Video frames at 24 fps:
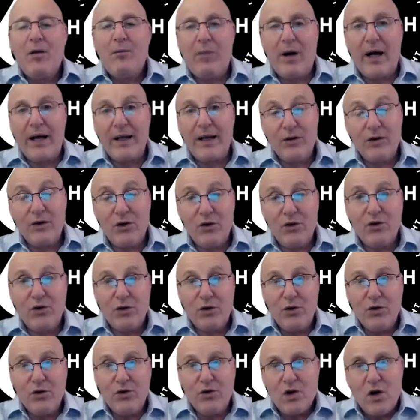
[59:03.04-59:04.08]
But
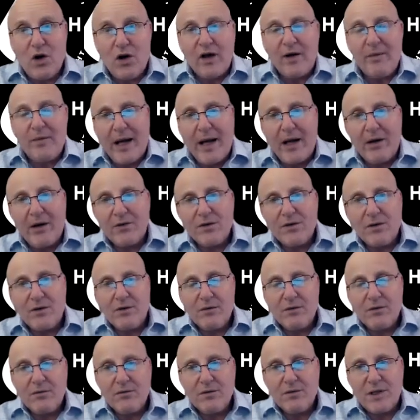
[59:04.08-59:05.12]
you right. Talk about
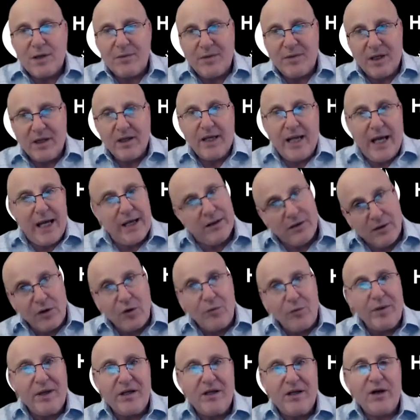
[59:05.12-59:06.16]
something again a little
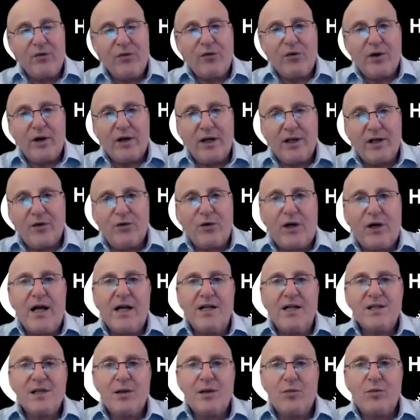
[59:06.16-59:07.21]
bit different, a different
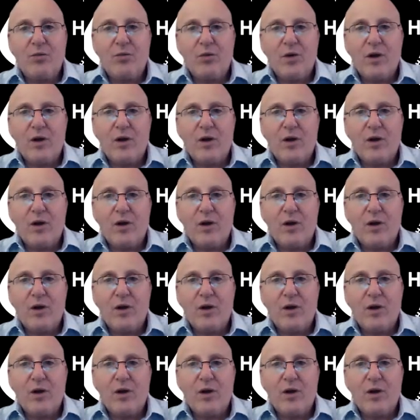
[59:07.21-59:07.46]
concept.